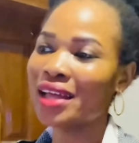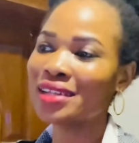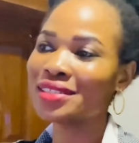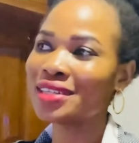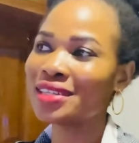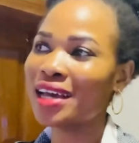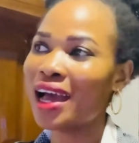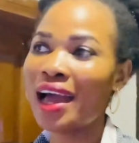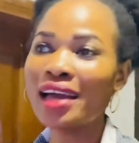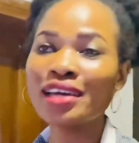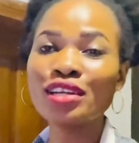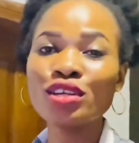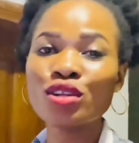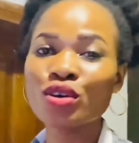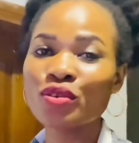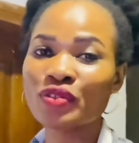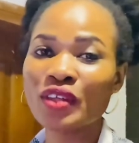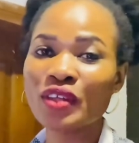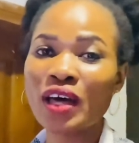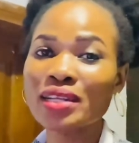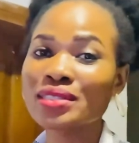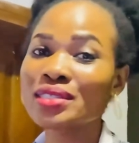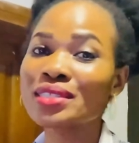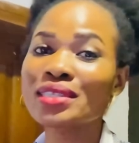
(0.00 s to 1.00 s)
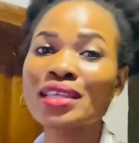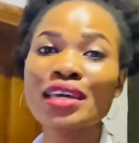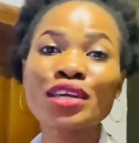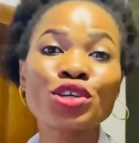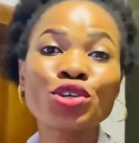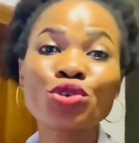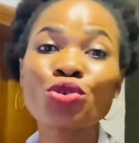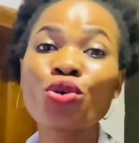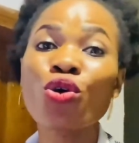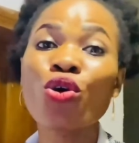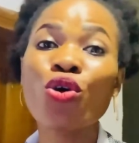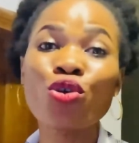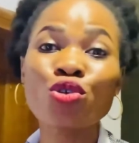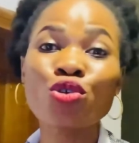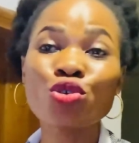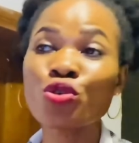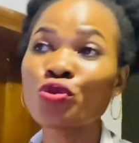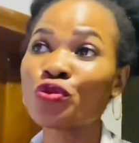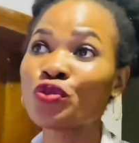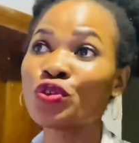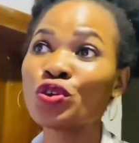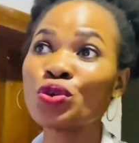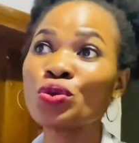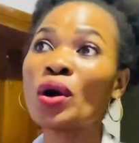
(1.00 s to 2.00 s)
and I love that. Thank you all
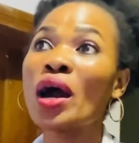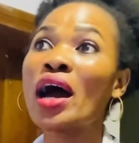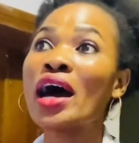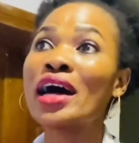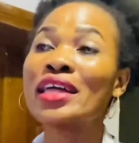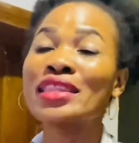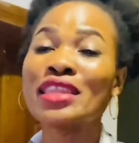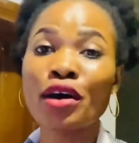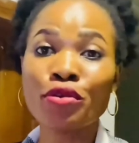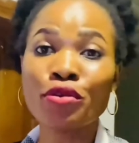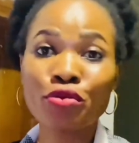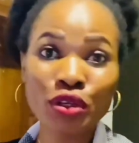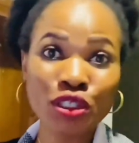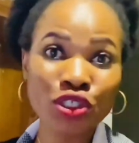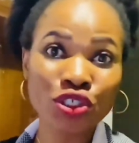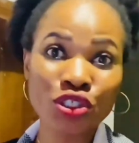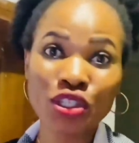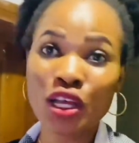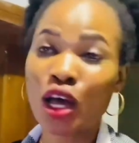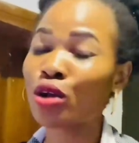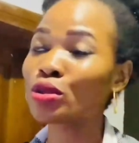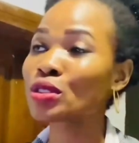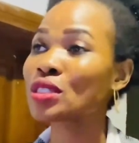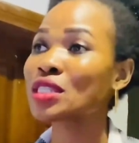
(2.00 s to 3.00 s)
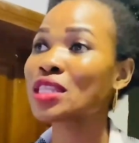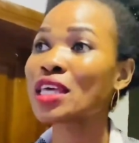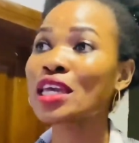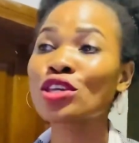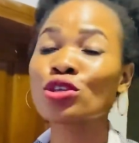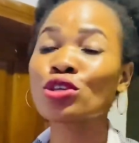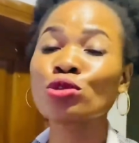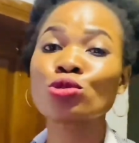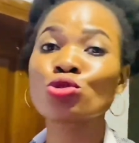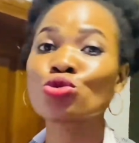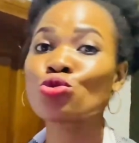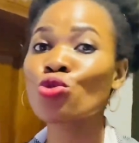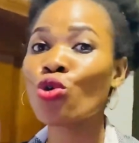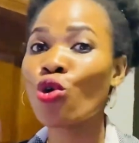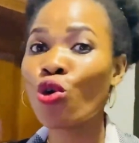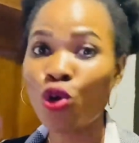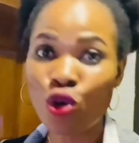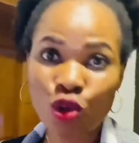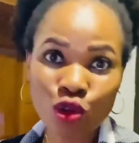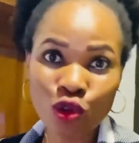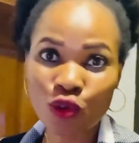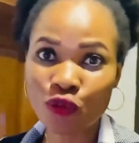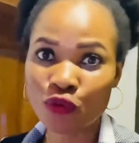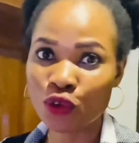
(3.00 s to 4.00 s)
of you that reached out. Thank you to
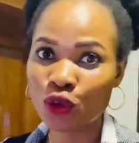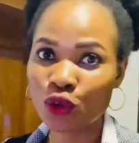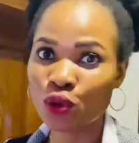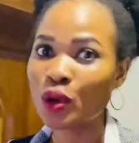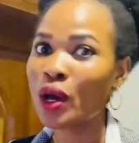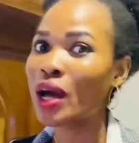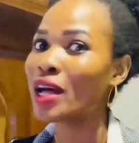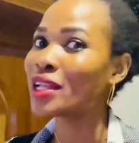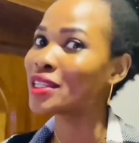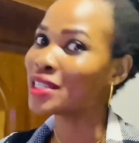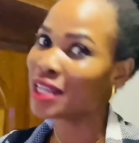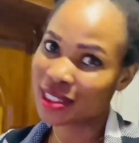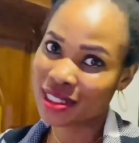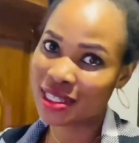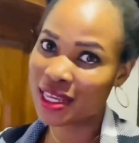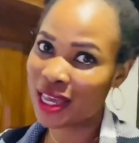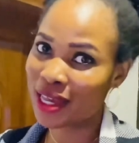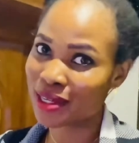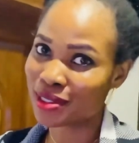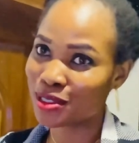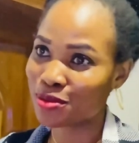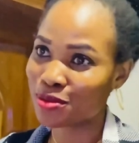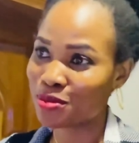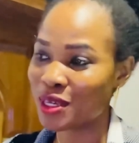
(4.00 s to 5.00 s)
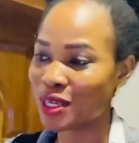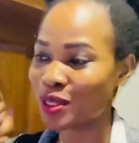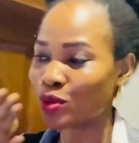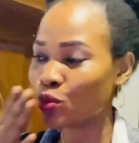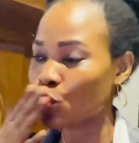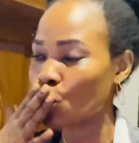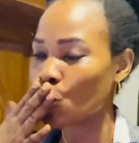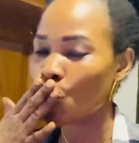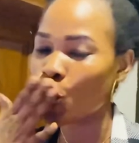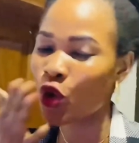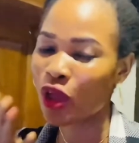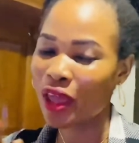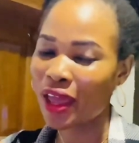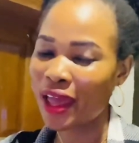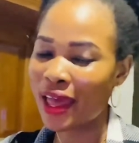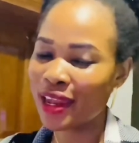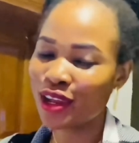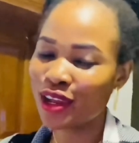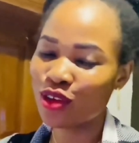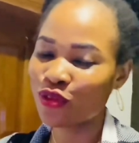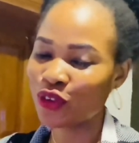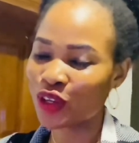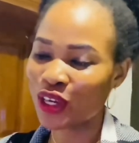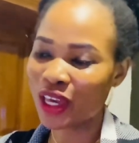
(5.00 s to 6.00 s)
all of you that tagged me.
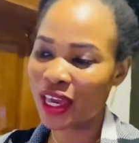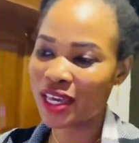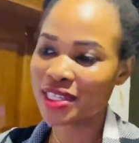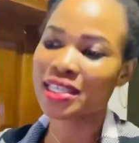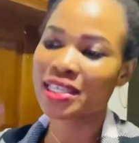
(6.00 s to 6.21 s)
I love you guys.